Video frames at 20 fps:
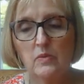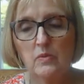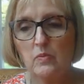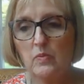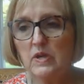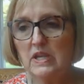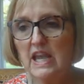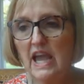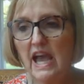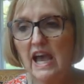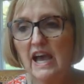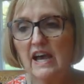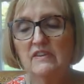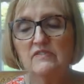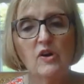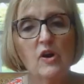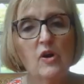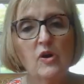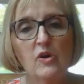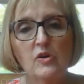We
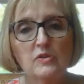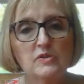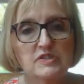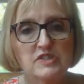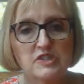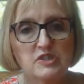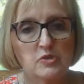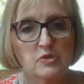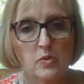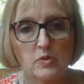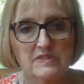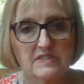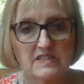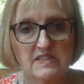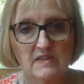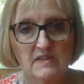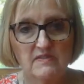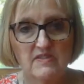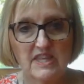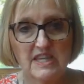have all
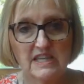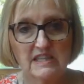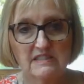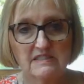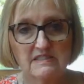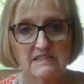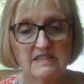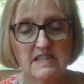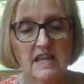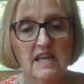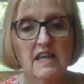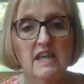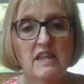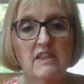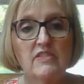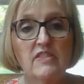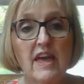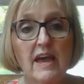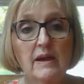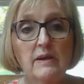sorts of things
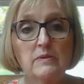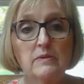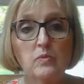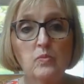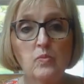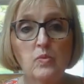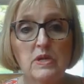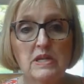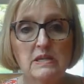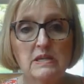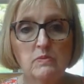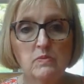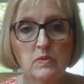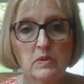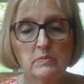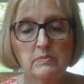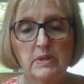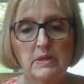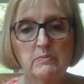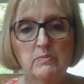that we
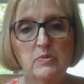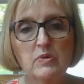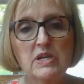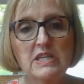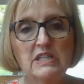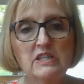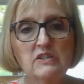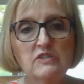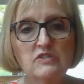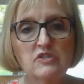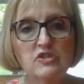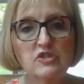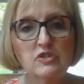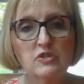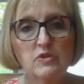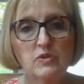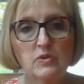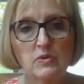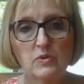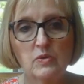will be bringing to
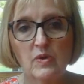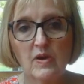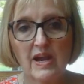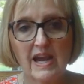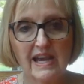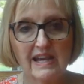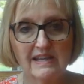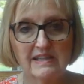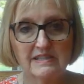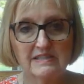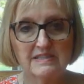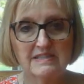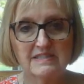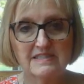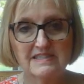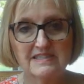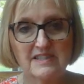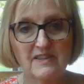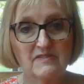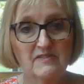you
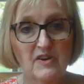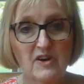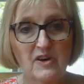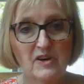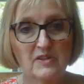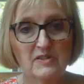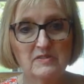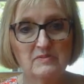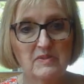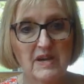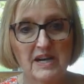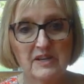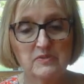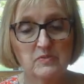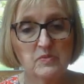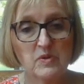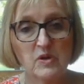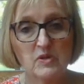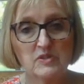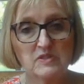as the fall
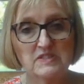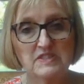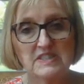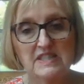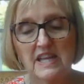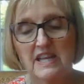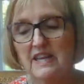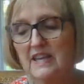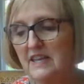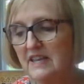unrolls.